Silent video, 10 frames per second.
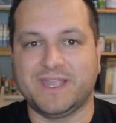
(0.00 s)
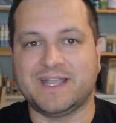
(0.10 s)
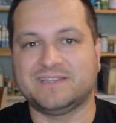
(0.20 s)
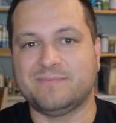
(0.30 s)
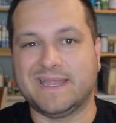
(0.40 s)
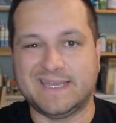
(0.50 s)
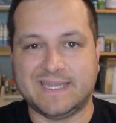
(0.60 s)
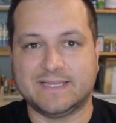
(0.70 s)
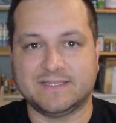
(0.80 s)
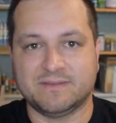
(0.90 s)
you got some
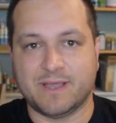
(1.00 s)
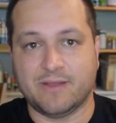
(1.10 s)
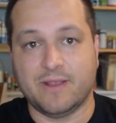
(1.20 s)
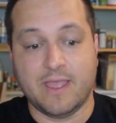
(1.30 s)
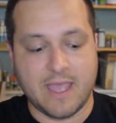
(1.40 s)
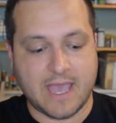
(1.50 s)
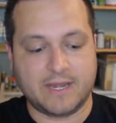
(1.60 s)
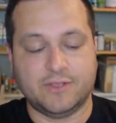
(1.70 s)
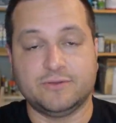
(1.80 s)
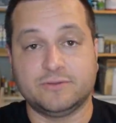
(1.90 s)
ideas about how
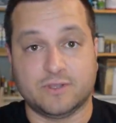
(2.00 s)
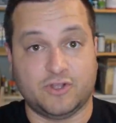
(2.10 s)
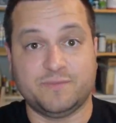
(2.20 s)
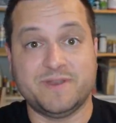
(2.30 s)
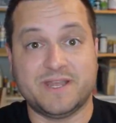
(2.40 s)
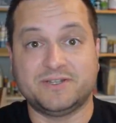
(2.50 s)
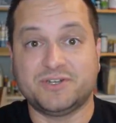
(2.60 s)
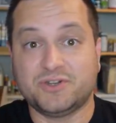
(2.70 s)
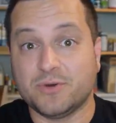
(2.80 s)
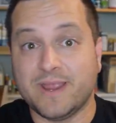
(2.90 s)
to use Ultimate
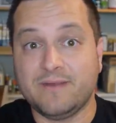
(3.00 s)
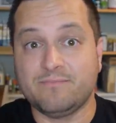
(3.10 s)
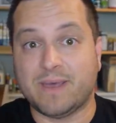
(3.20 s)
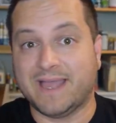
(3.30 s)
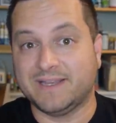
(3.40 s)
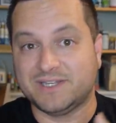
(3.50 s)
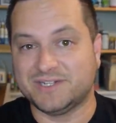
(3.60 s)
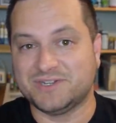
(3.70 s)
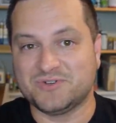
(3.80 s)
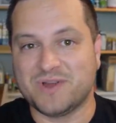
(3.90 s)
Dungeon Terrain by
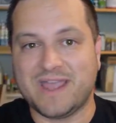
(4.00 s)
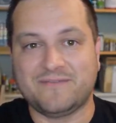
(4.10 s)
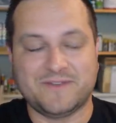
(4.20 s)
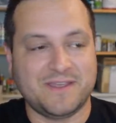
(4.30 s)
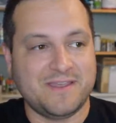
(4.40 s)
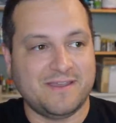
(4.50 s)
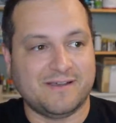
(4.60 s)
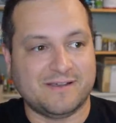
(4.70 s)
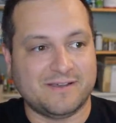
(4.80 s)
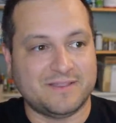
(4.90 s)
Dungeon Craft,
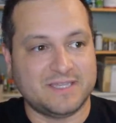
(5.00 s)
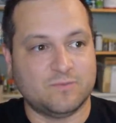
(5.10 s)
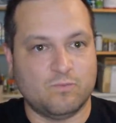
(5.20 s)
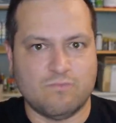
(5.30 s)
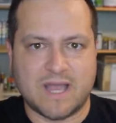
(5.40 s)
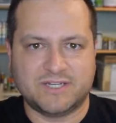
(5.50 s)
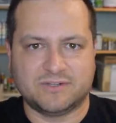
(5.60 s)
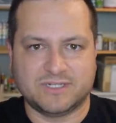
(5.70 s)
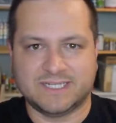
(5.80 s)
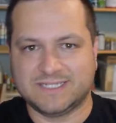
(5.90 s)
uh, these
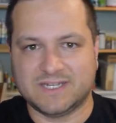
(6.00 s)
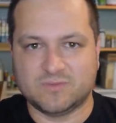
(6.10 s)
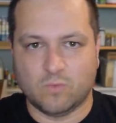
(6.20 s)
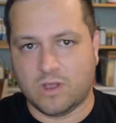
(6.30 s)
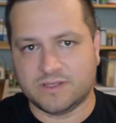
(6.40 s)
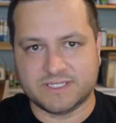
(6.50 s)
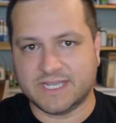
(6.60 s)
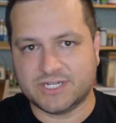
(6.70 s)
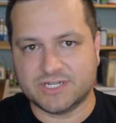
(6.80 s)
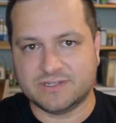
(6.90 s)
modular six inch wall
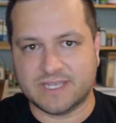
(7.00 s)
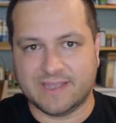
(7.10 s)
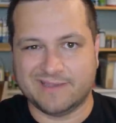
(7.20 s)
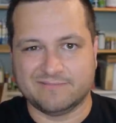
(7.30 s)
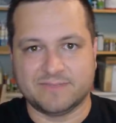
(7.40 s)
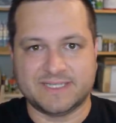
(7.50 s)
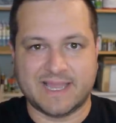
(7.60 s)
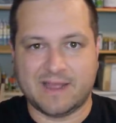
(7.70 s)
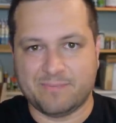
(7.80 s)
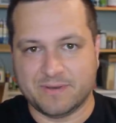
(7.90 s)
sections, how you can
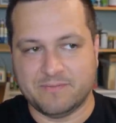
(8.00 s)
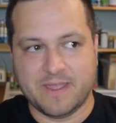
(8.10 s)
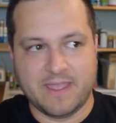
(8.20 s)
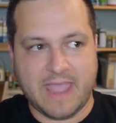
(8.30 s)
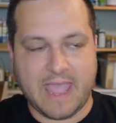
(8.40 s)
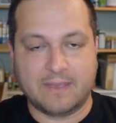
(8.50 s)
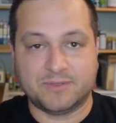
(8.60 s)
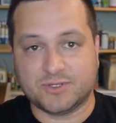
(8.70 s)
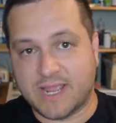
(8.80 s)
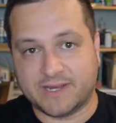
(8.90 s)
set up and
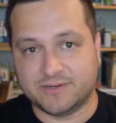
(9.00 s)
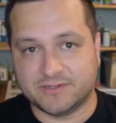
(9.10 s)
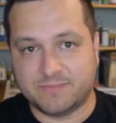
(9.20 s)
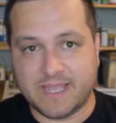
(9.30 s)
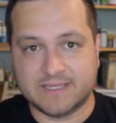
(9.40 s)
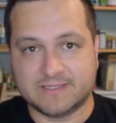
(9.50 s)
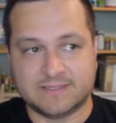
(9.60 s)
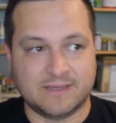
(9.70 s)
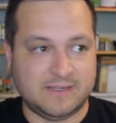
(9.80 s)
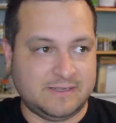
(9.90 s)
abstract your
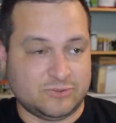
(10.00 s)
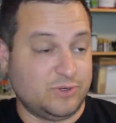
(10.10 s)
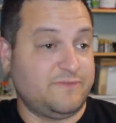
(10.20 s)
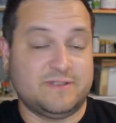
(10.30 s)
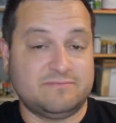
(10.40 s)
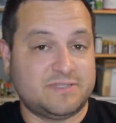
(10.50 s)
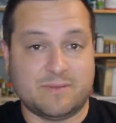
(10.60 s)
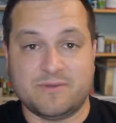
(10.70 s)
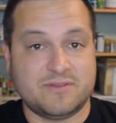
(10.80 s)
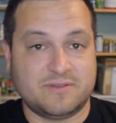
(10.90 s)
space, or even
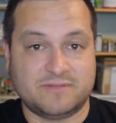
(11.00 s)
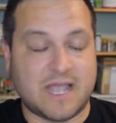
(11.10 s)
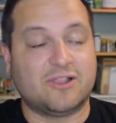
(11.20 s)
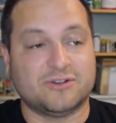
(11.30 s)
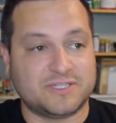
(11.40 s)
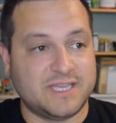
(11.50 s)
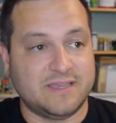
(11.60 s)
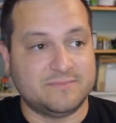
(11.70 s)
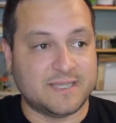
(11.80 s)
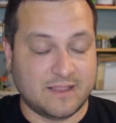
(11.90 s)
some of the color
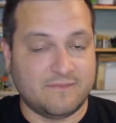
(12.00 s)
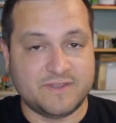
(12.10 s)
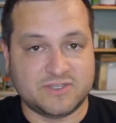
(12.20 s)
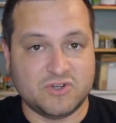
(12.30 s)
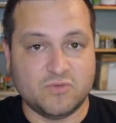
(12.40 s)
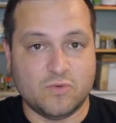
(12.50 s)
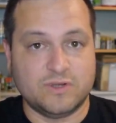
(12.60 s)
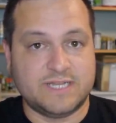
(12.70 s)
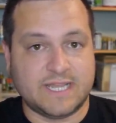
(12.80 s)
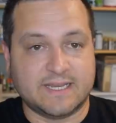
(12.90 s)
schemes. I love this new
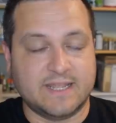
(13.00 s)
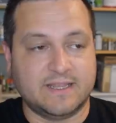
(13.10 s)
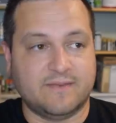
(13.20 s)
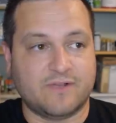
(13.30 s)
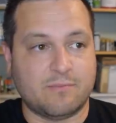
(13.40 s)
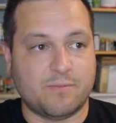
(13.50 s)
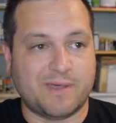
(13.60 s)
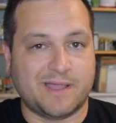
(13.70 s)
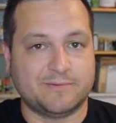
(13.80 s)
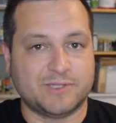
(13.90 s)
wood technique that I've come
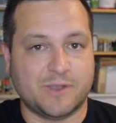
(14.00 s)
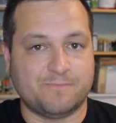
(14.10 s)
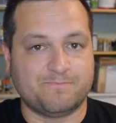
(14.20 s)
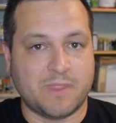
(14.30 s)
upon. So